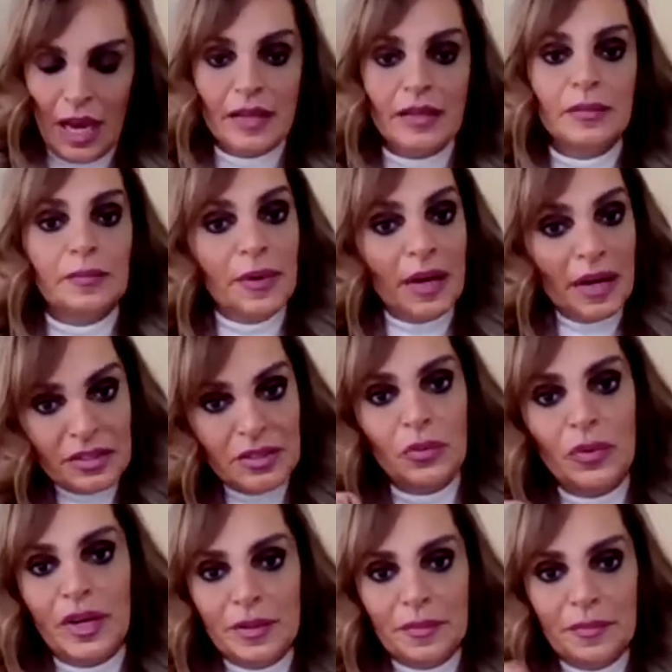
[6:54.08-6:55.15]
And by the
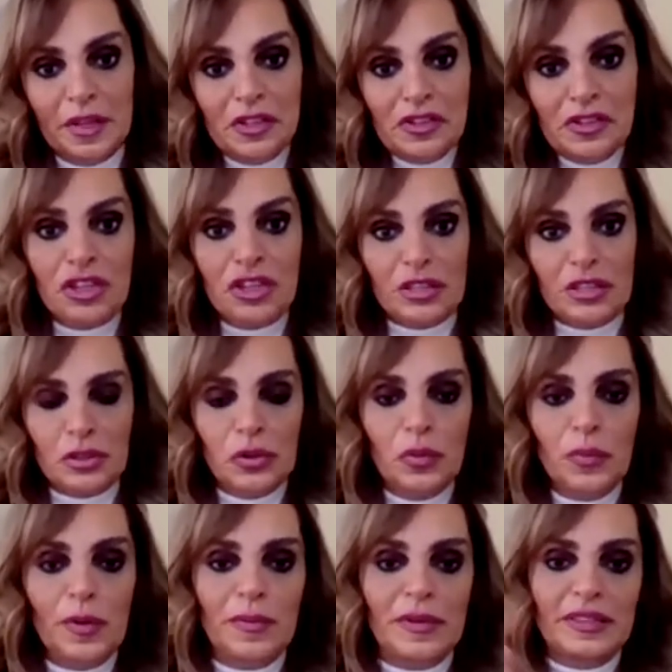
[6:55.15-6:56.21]
way, mentioning the
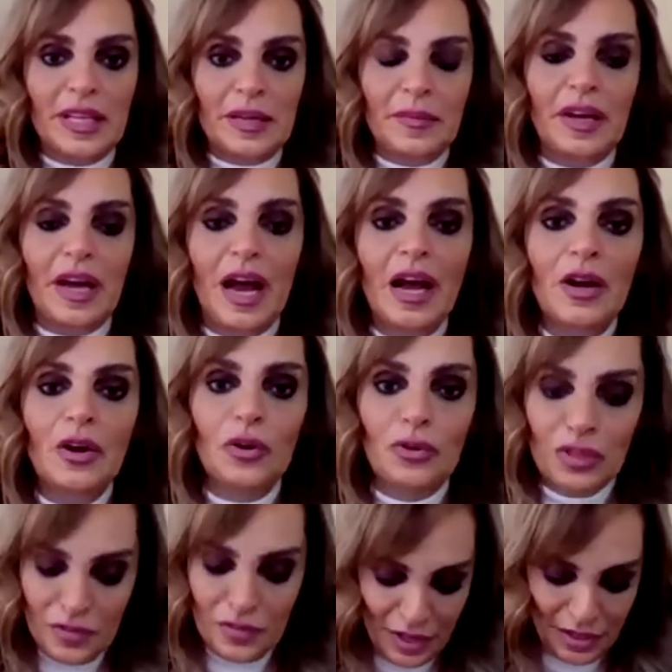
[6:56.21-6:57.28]
global pandemic and
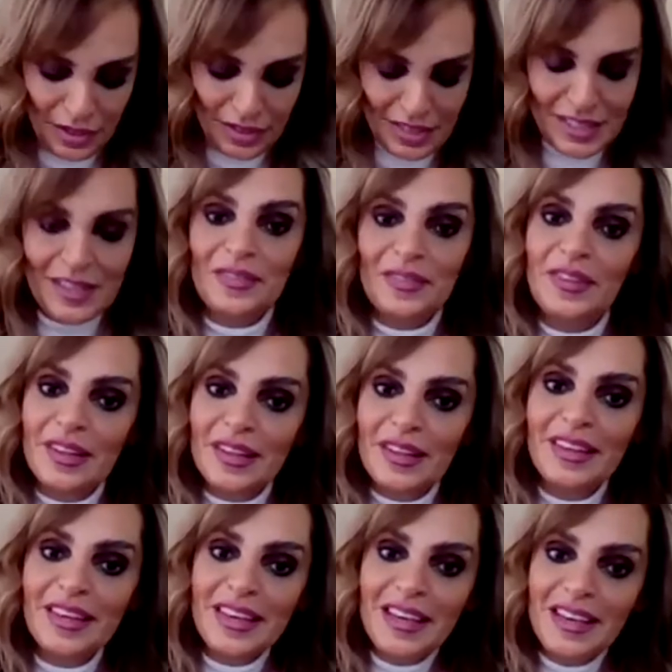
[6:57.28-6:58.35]
coronavirus,
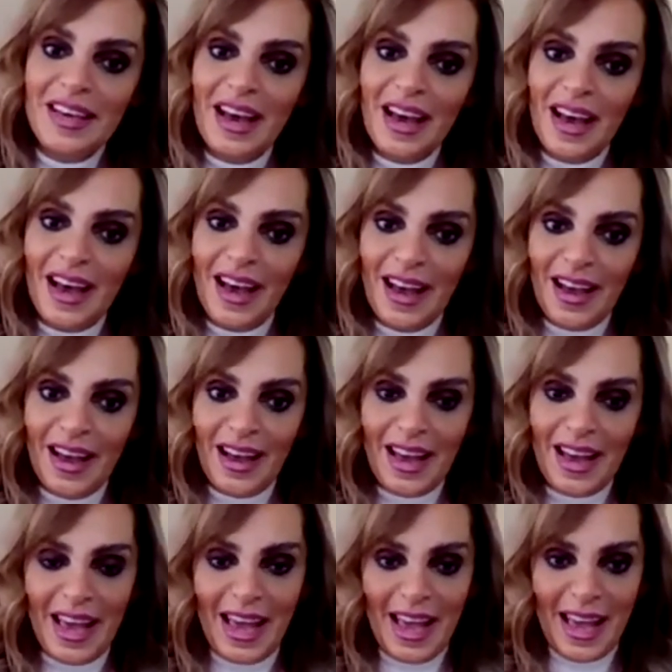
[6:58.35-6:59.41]
the
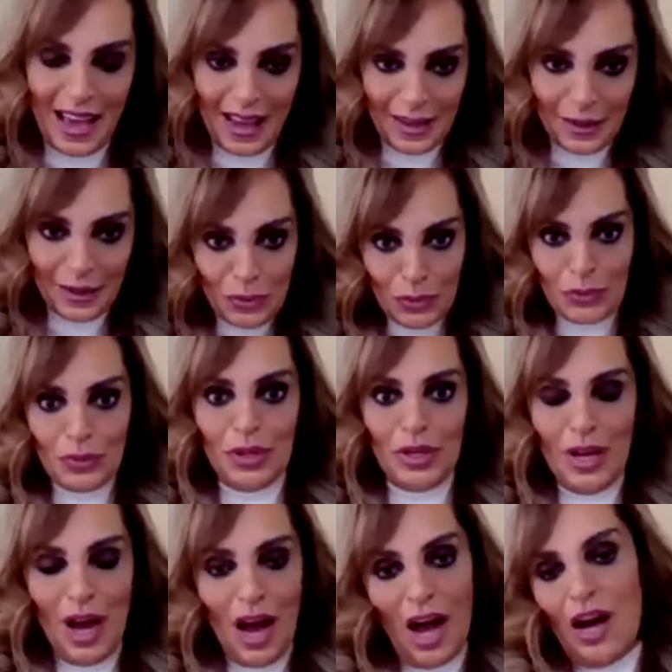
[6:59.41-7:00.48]

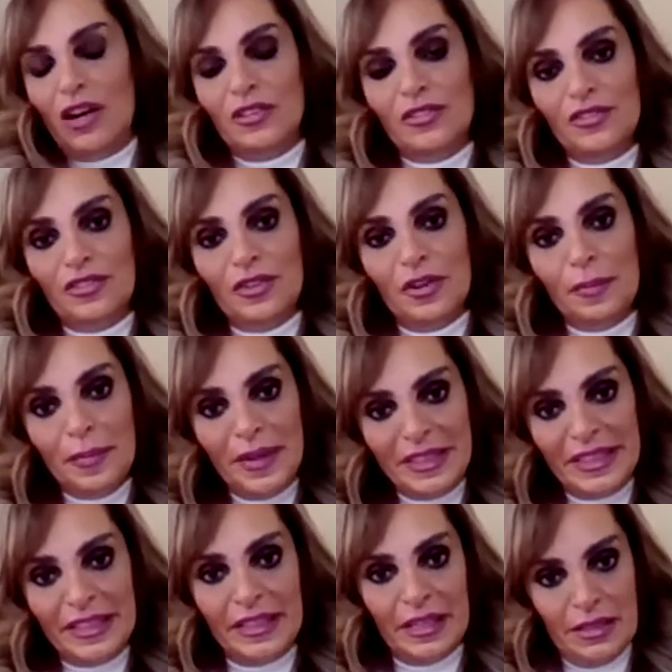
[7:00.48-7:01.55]
role of
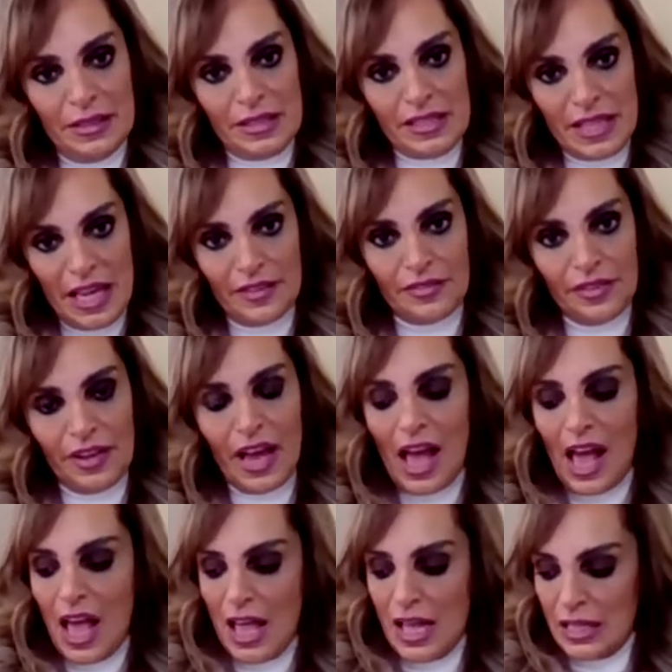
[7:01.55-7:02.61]
medical staff
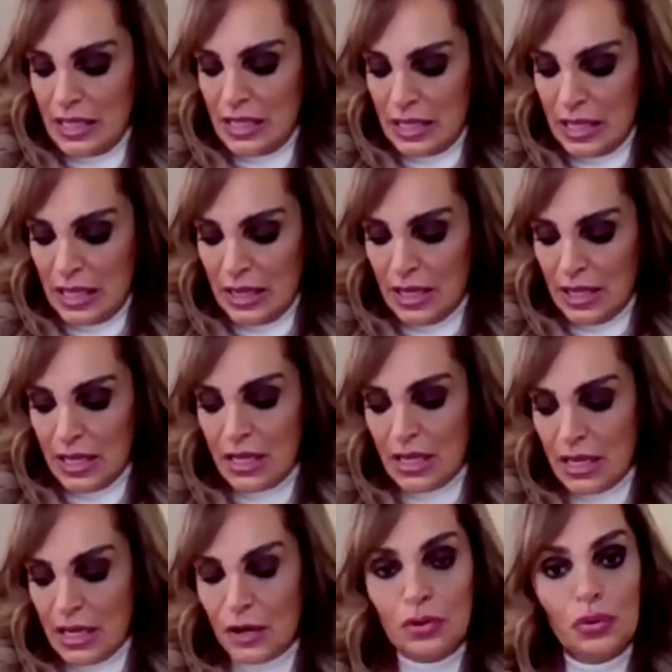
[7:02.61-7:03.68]
and
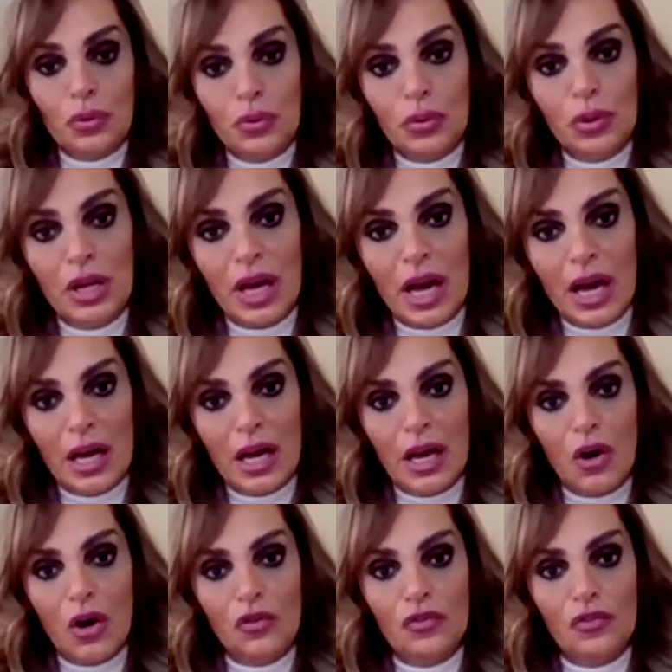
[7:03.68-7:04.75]
the role
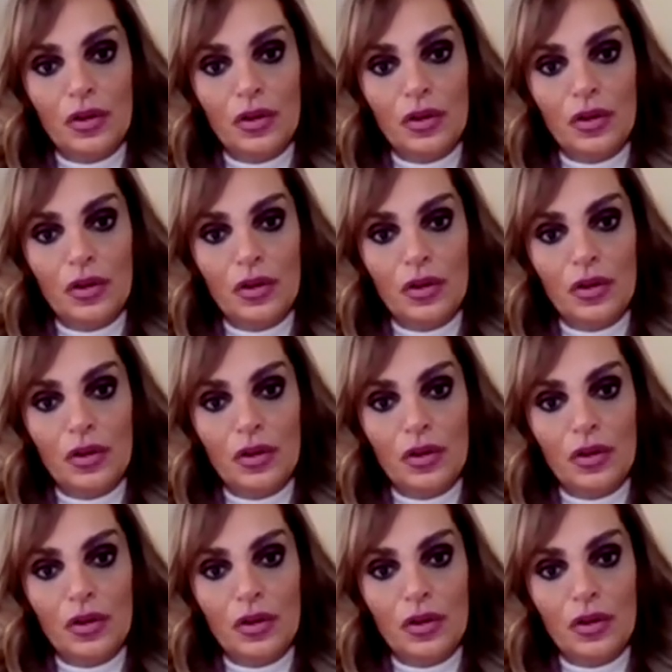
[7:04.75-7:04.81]
of